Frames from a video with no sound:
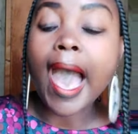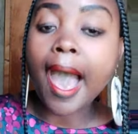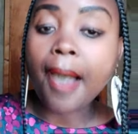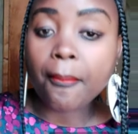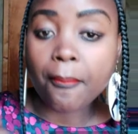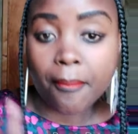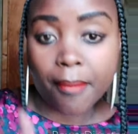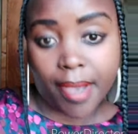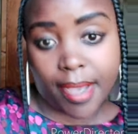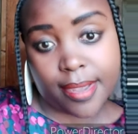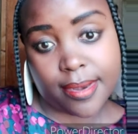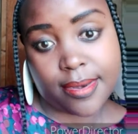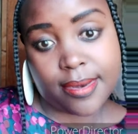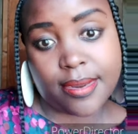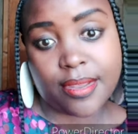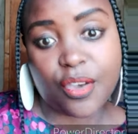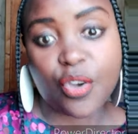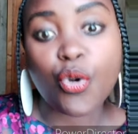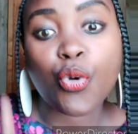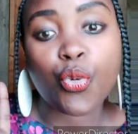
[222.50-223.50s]
A
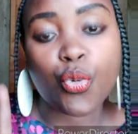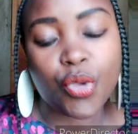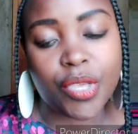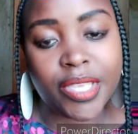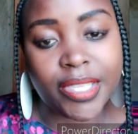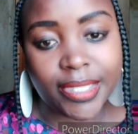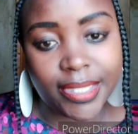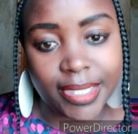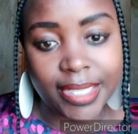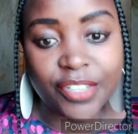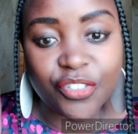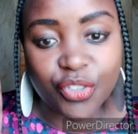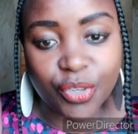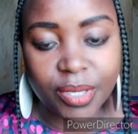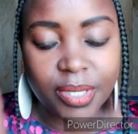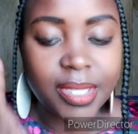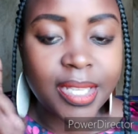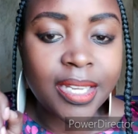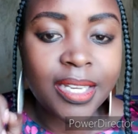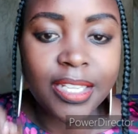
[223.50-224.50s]
man who is
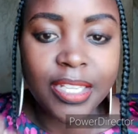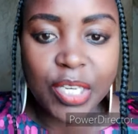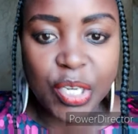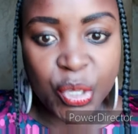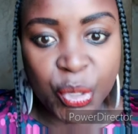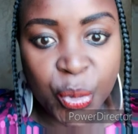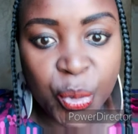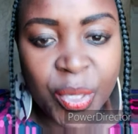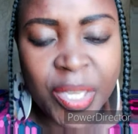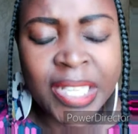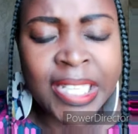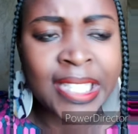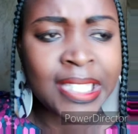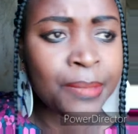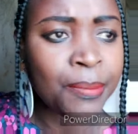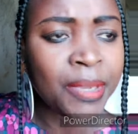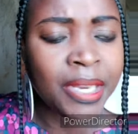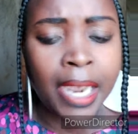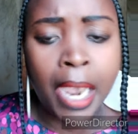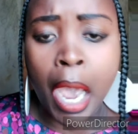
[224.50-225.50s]
interested in you, it
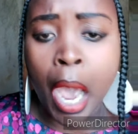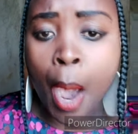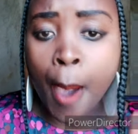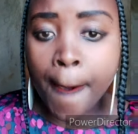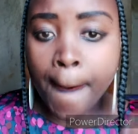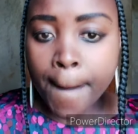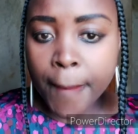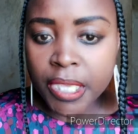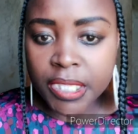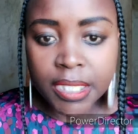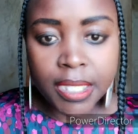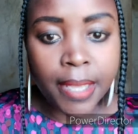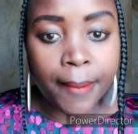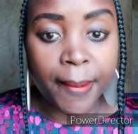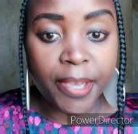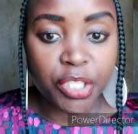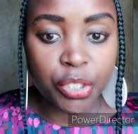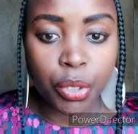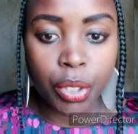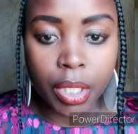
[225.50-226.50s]
doesn't matter how busy the
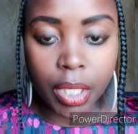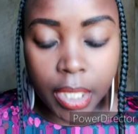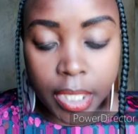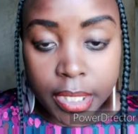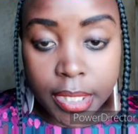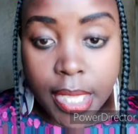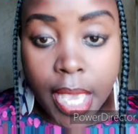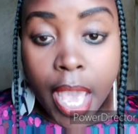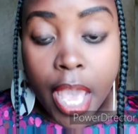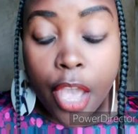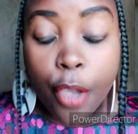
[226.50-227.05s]
person is,